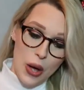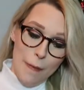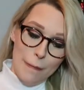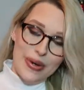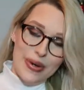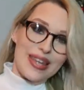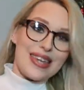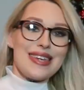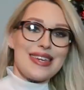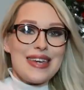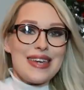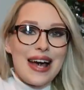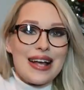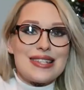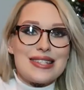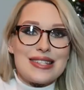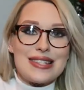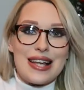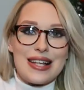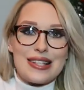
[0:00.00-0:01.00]
But
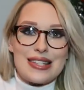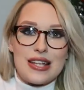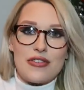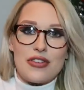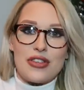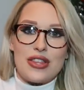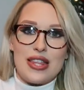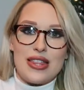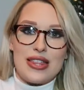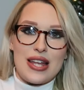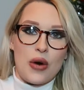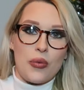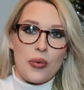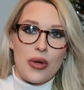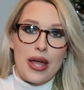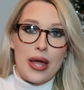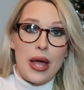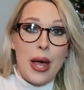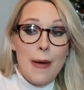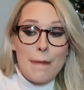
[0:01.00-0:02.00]
yes, that's everything that
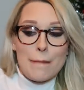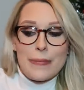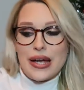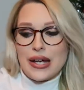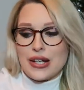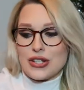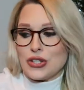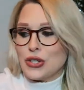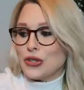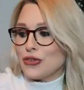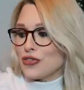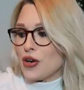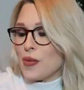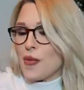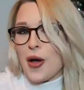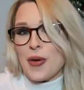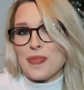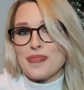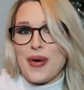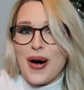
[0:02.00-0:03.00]
we picked up from
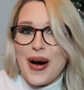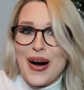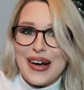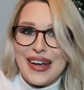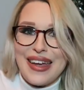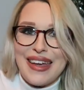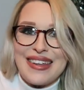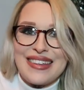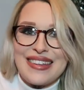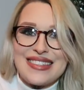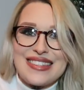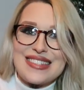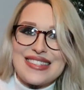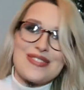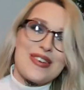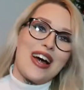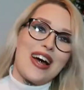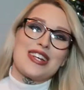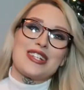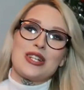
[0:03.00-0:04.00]
Home Bargains.
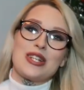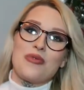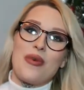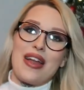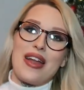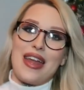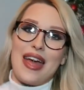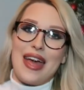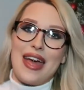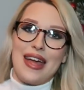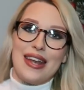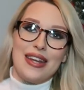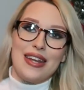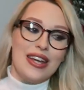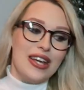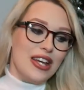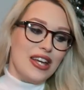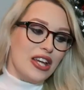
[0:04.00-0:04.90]
We actually went in